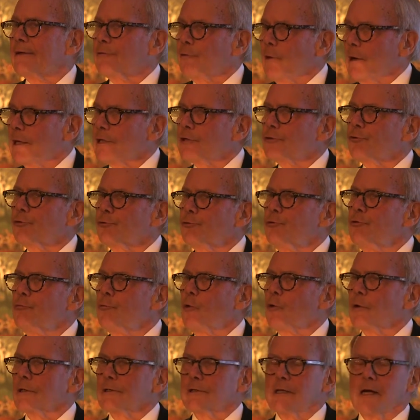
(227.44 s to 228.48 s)
Tries two
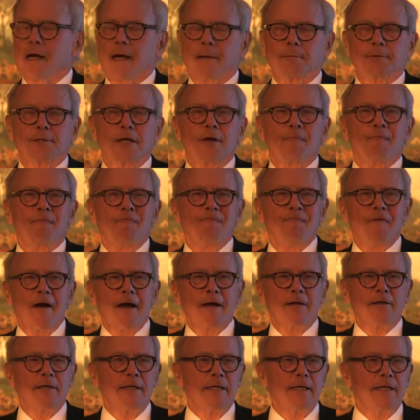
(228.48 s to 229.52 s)
more times, and
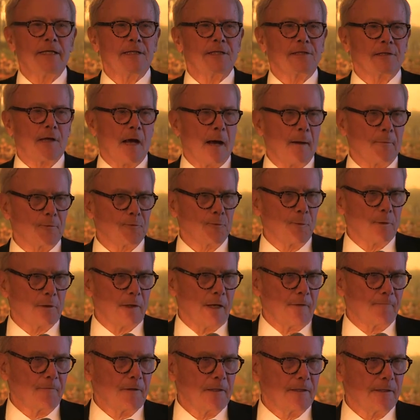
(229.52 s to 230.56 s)
finally he stops when
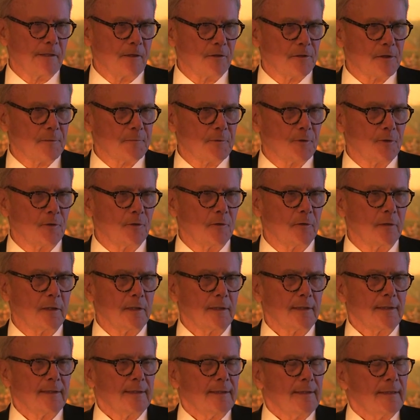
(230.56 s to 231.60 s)
Lefty tells him to,
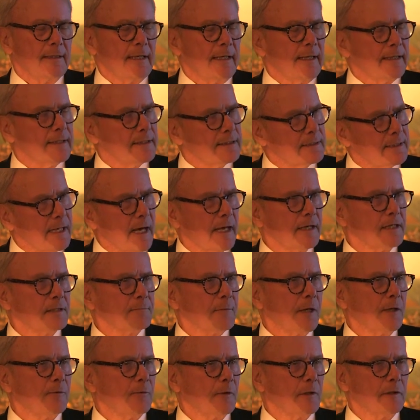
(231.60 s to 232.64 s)
as God is
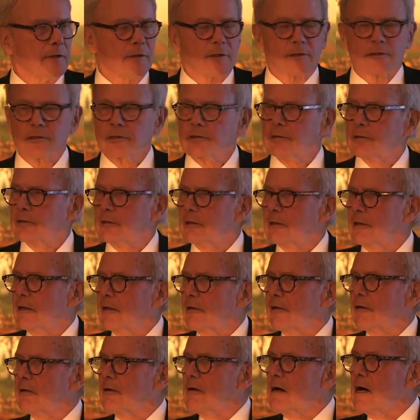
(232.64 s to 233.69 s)
my witness,
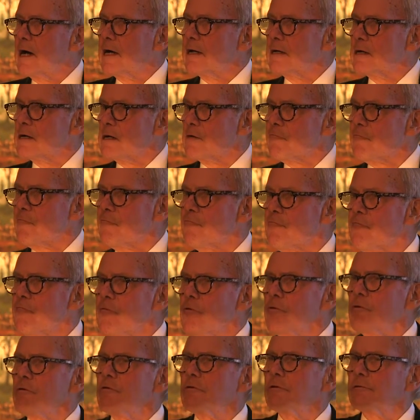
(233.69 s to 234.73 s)
the line
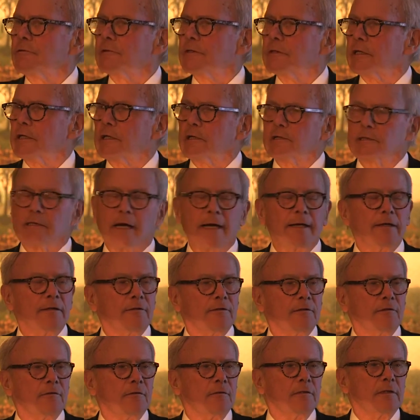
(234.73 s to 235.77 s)
unfurled in a tight
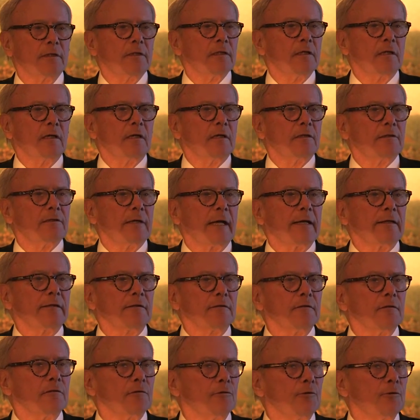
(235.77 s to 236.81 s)
little, tight
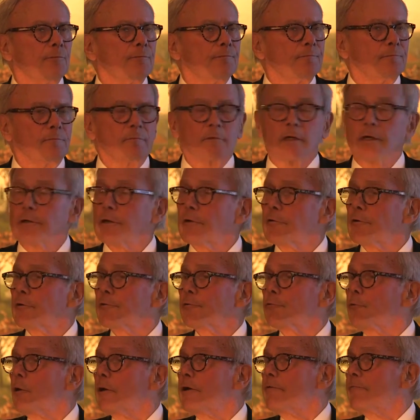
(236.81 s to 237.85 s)
little loop another
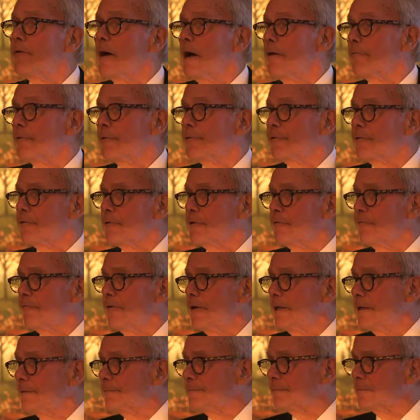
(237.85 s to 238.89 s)
25 or 30
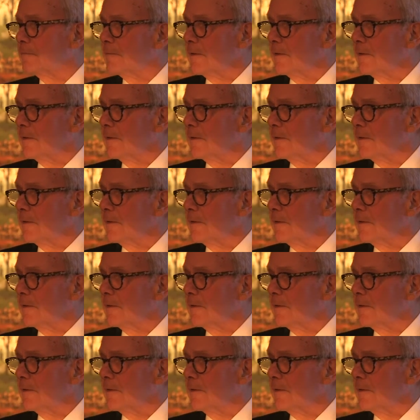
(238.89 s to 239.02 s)
feet.